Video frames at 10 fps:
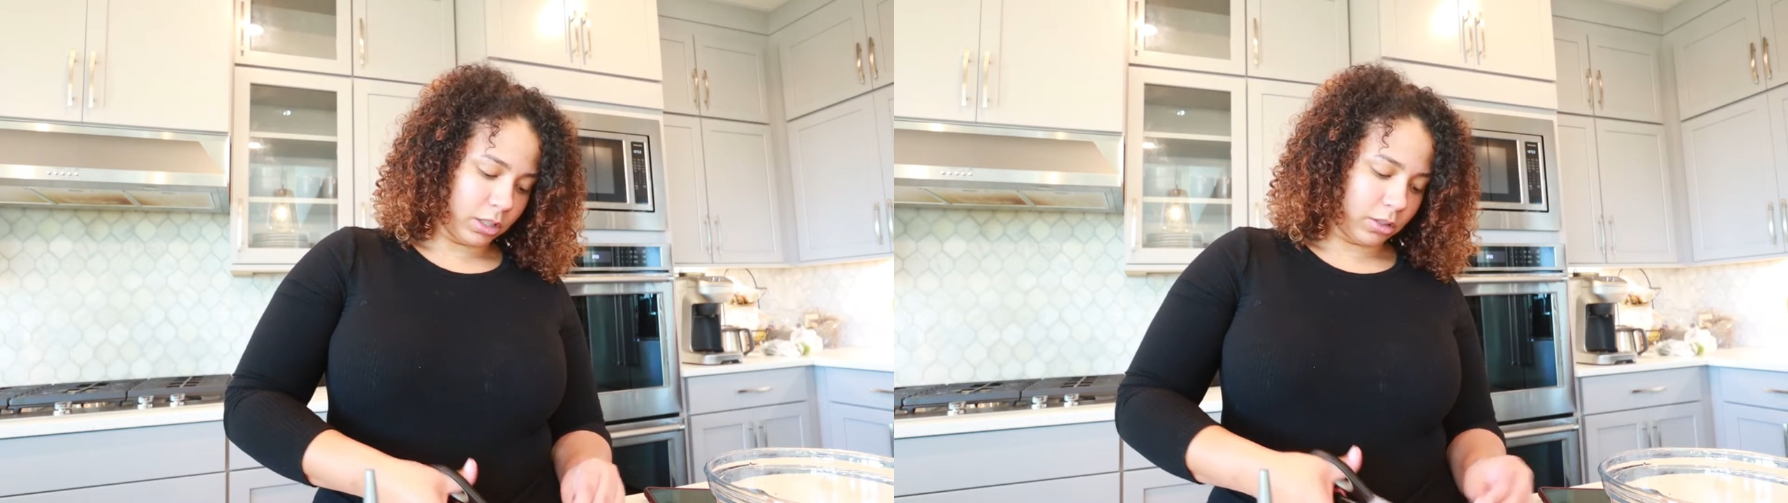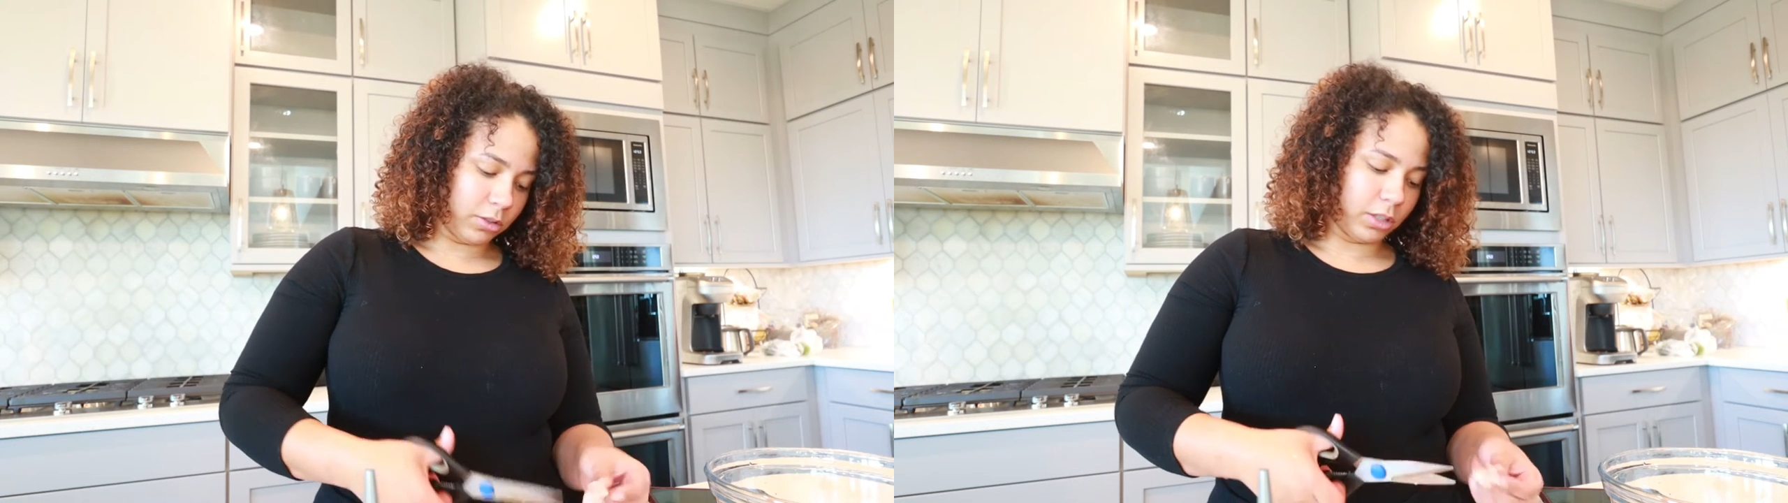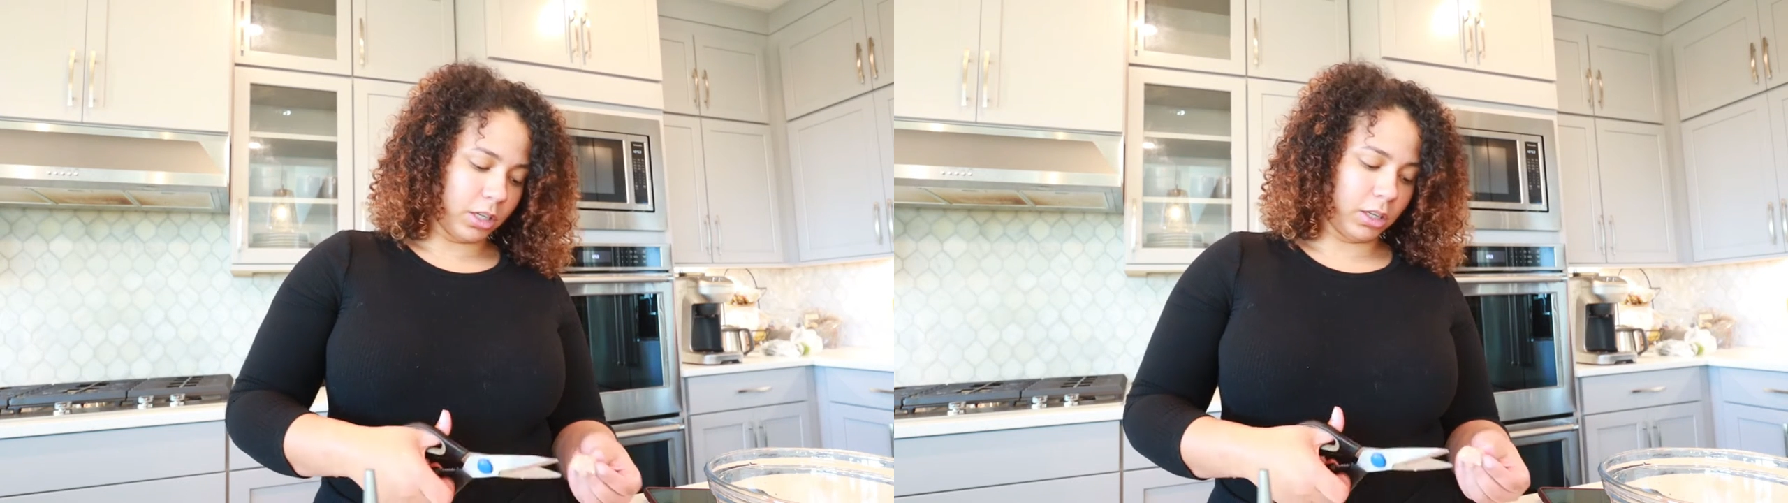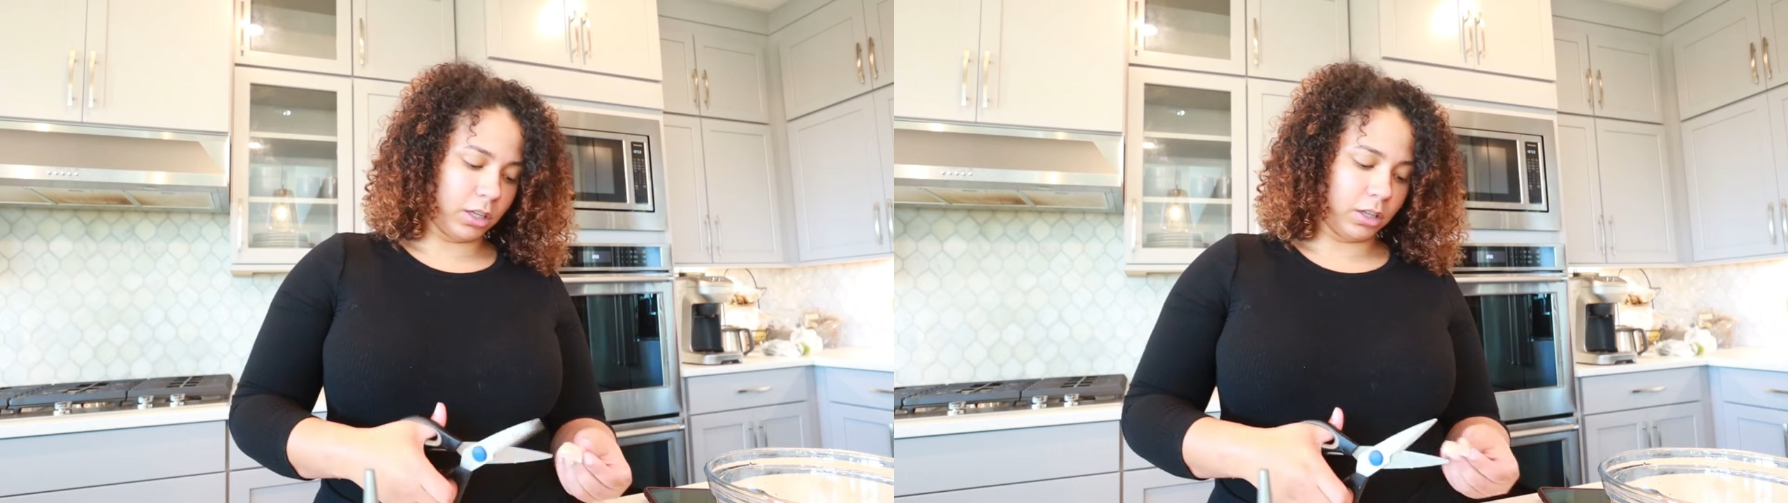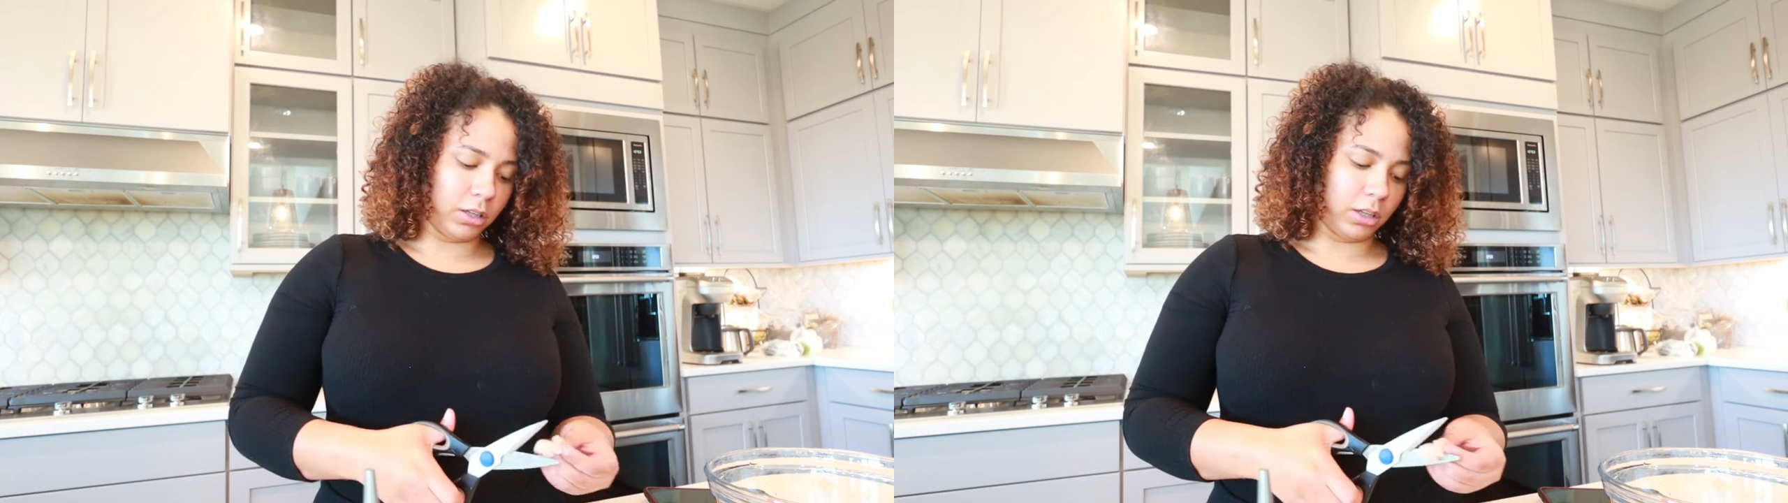They're
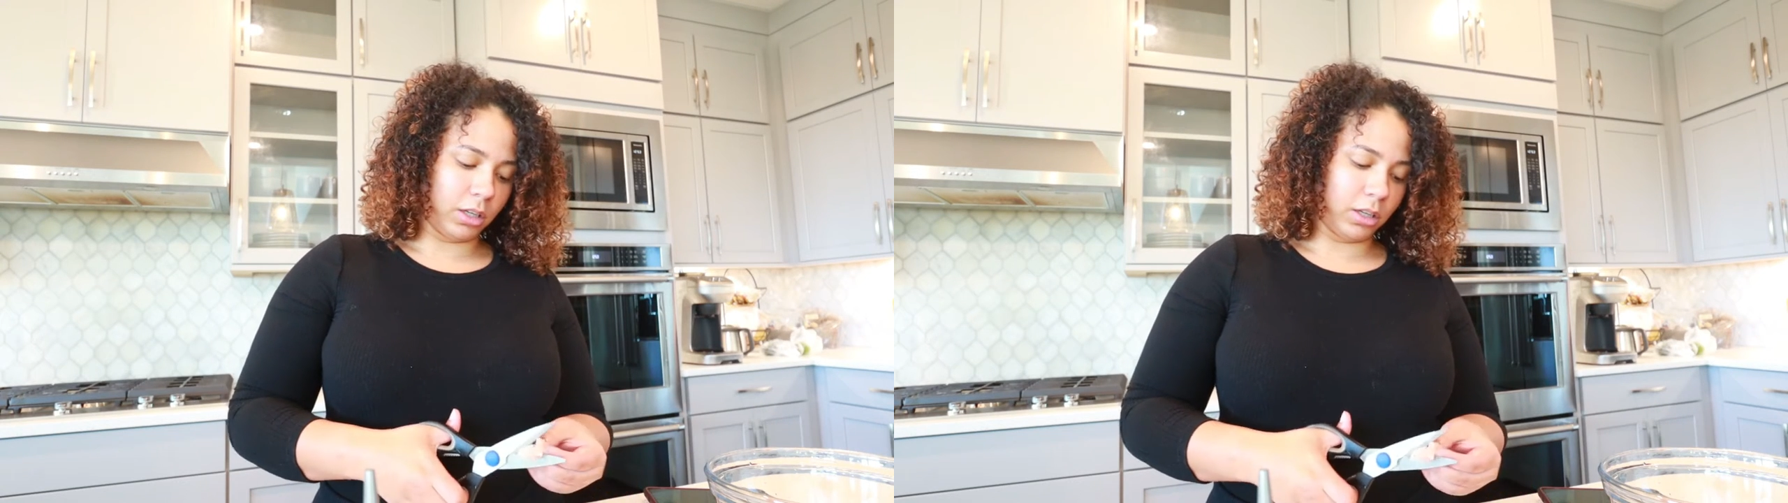saying they